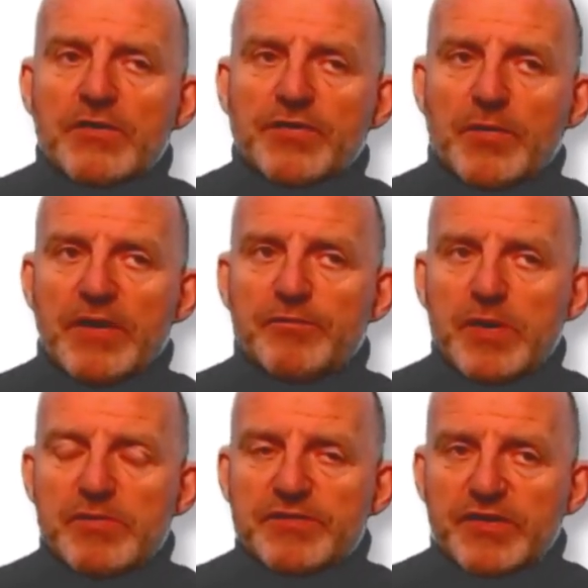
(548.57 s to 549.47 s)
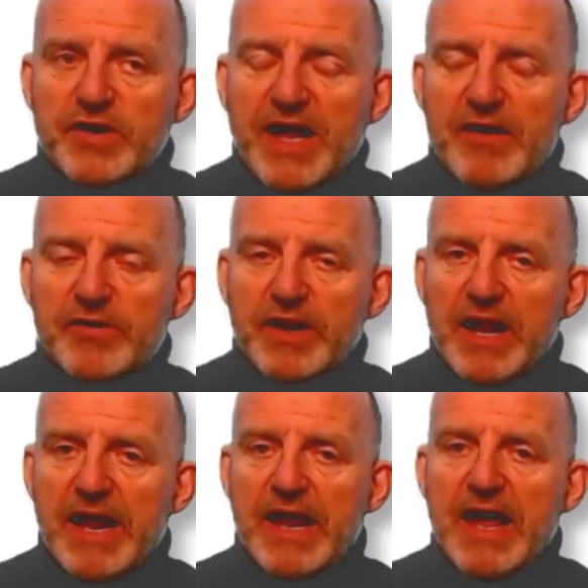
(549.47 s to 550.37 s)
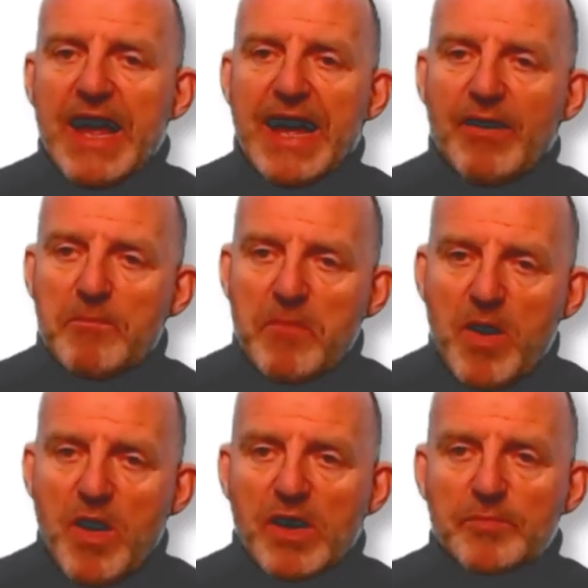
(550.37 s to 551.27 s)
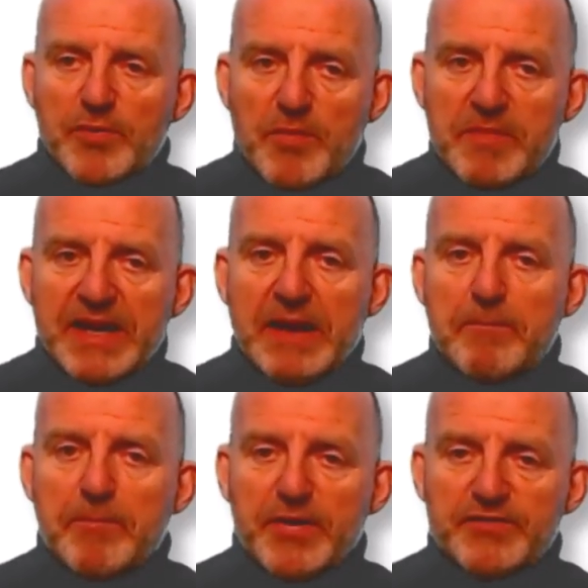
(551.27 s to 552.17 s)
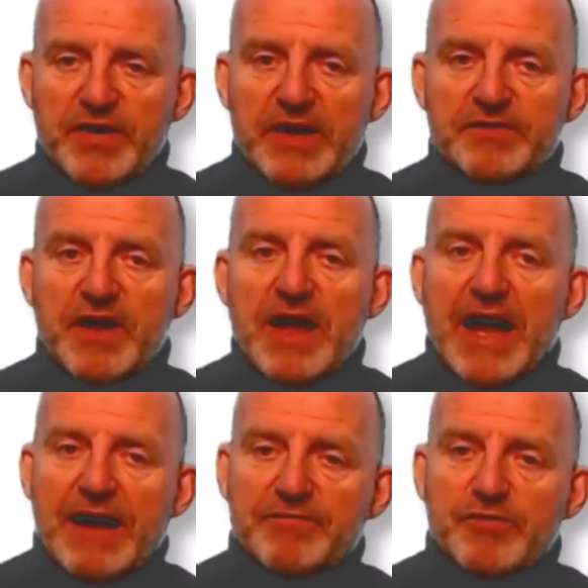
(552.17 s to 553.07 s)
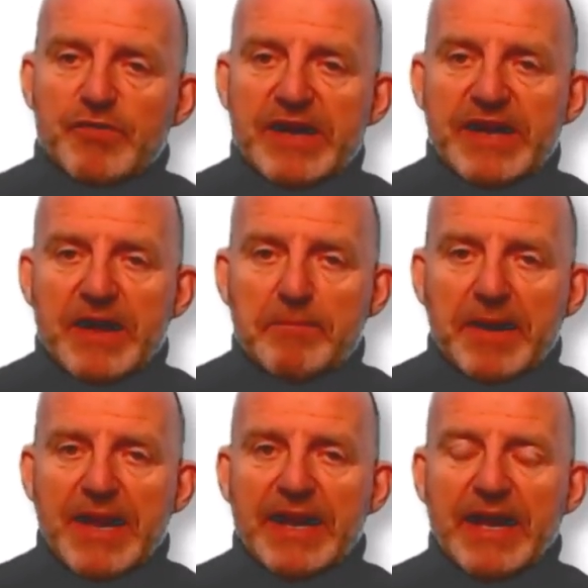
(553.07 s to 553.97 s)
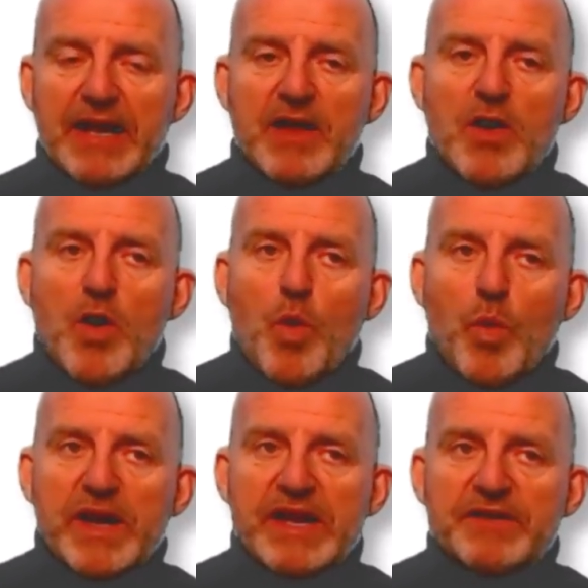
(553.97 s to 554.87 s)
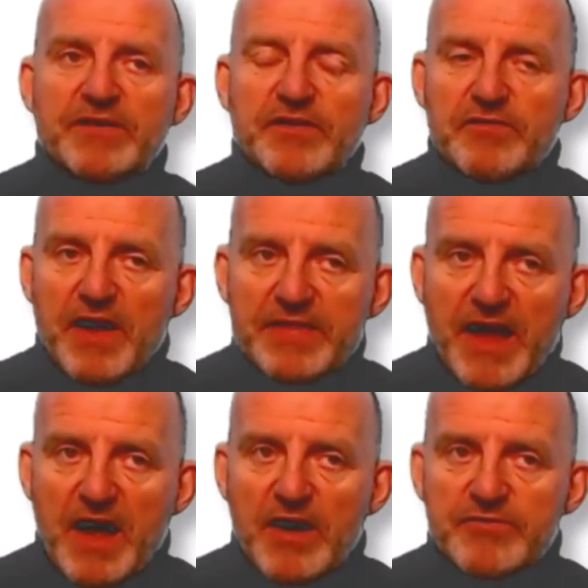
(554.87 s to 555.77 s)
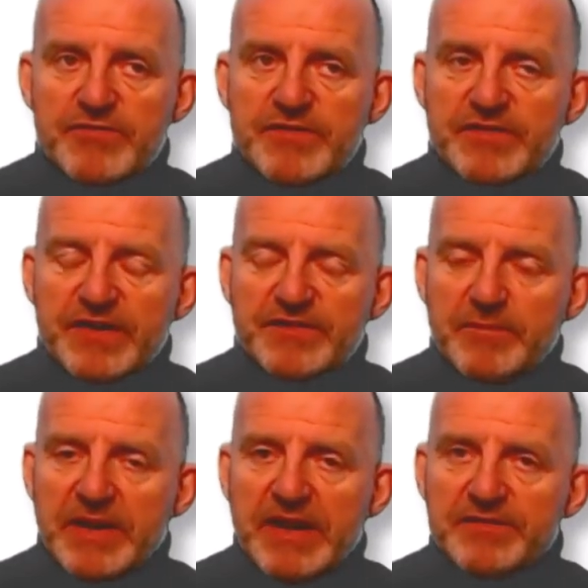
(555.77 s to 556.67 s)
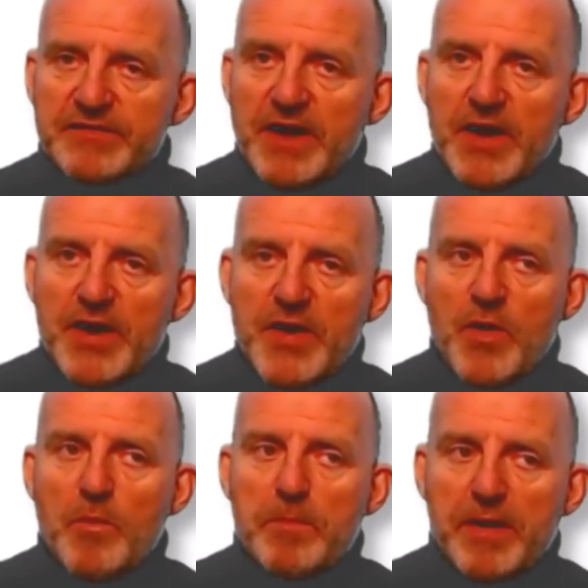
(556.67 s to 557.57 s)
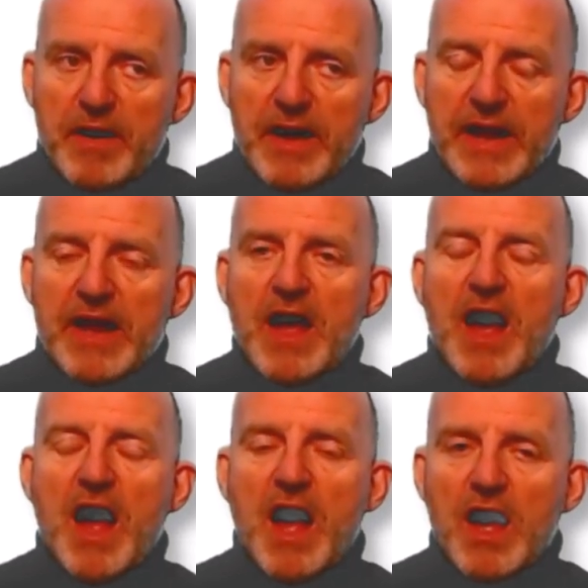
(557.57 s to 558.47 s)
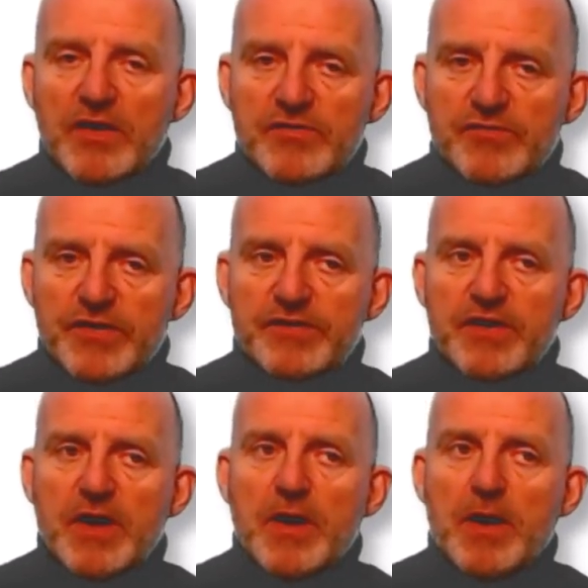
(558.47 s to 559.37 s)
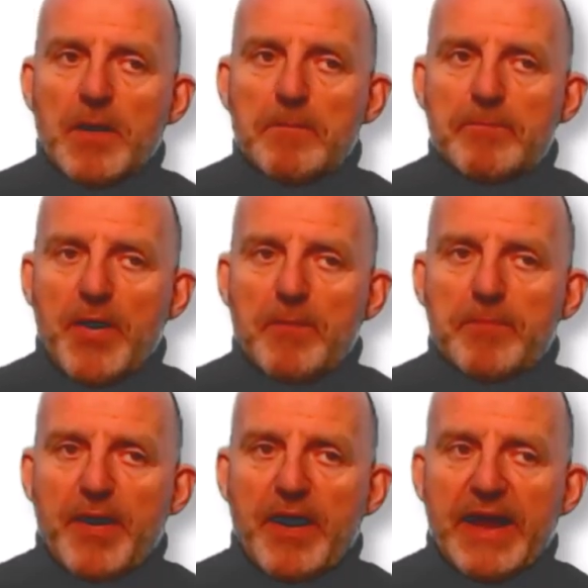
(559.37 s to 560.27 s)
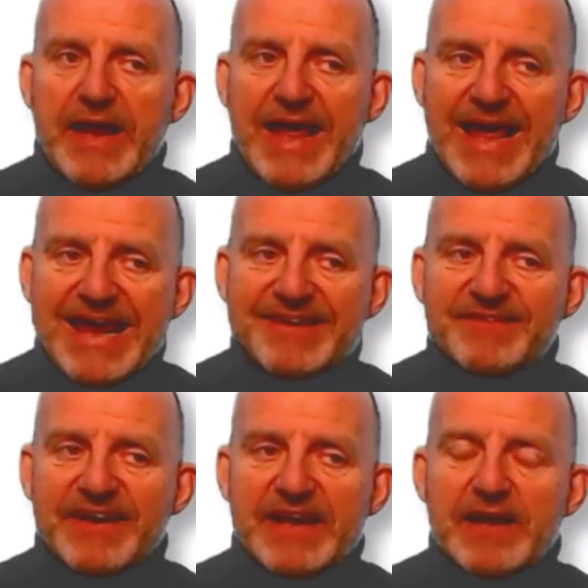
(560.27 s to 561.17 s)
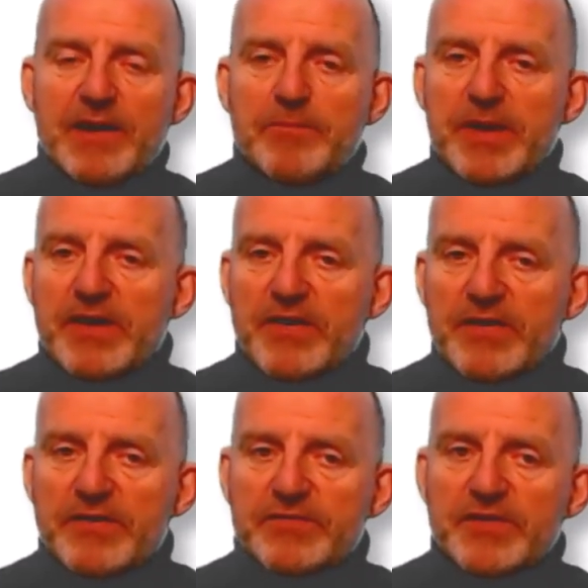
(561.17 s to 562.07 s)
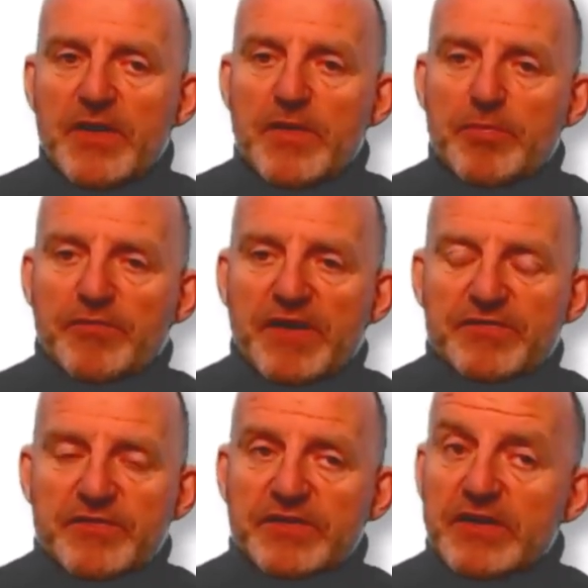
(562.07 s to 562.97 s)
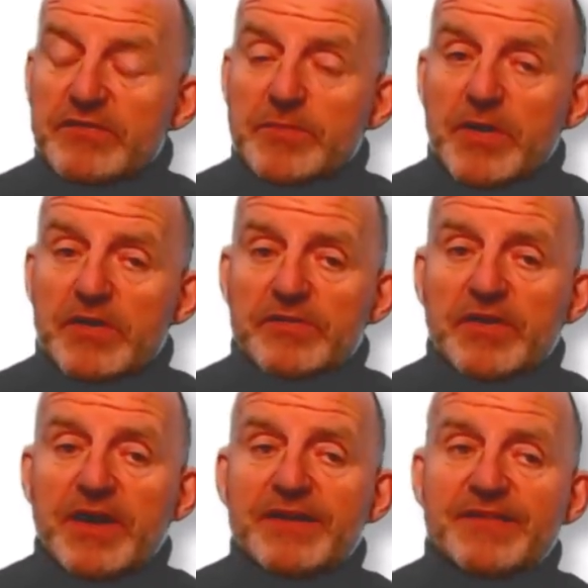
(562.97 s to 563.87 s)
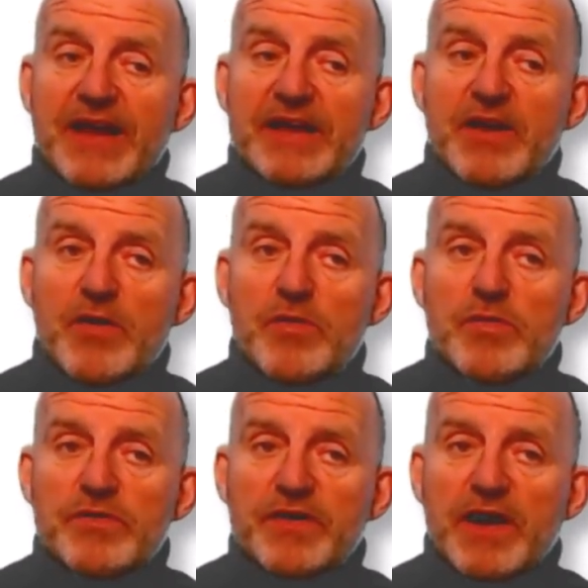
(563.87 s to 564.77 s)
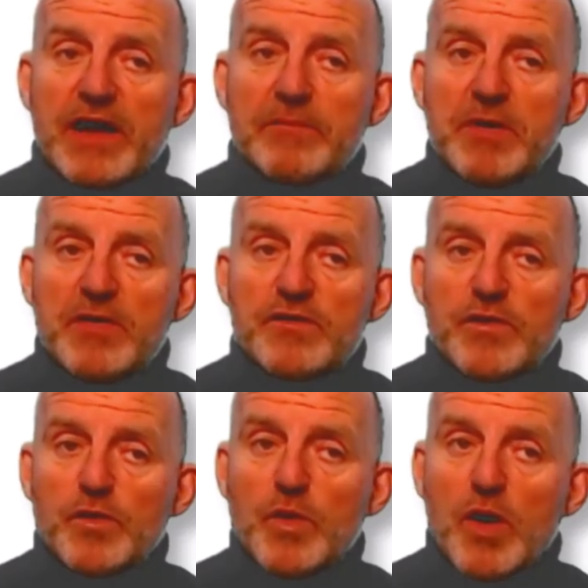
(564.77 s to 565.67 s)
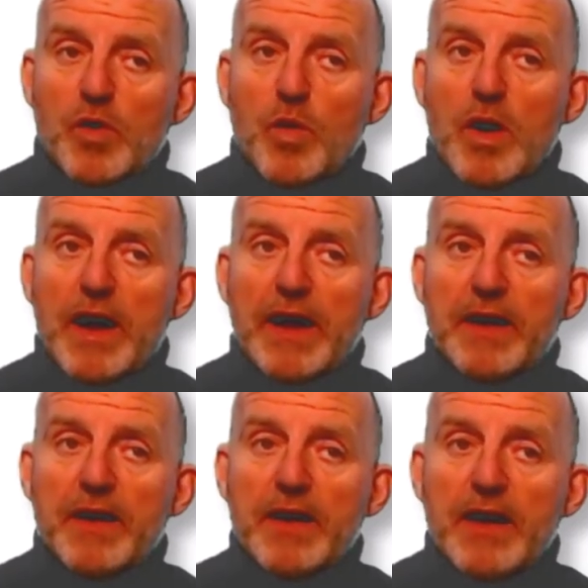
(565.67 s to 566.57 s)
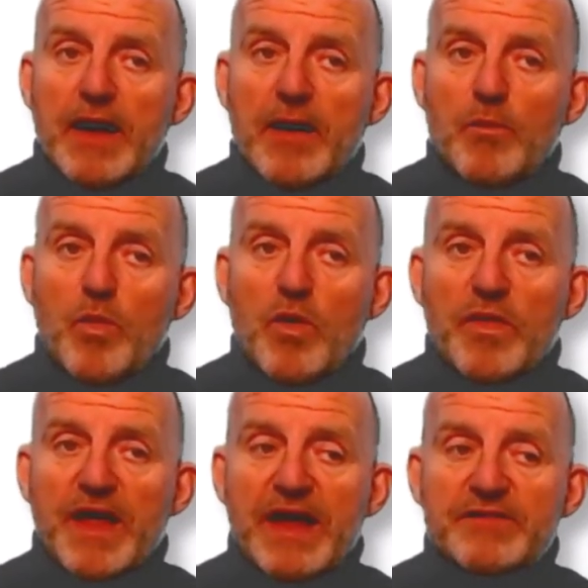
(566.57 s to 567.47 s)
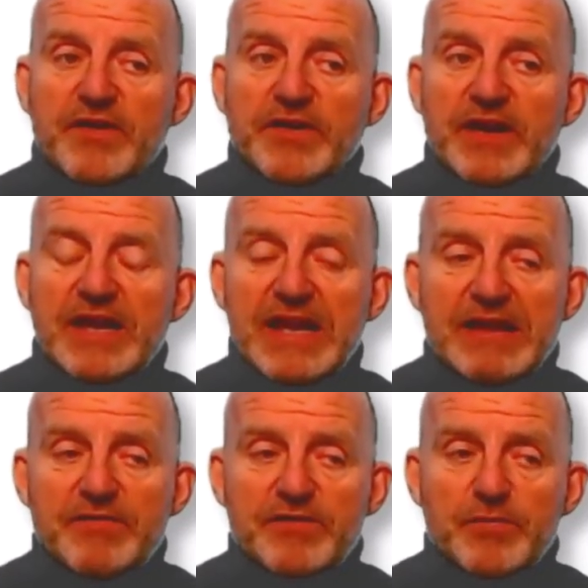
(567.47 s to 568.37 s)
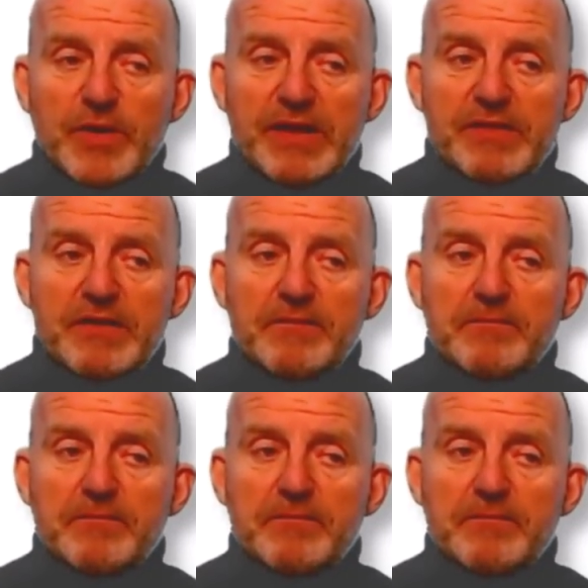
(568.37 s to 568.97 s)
So if we were to calculate our mark per minute budget after reading and planning, we need to divide that 160 minutes not by 100 but by 80, because the professional skills marks take no time to acquire. And what that is going to leave us with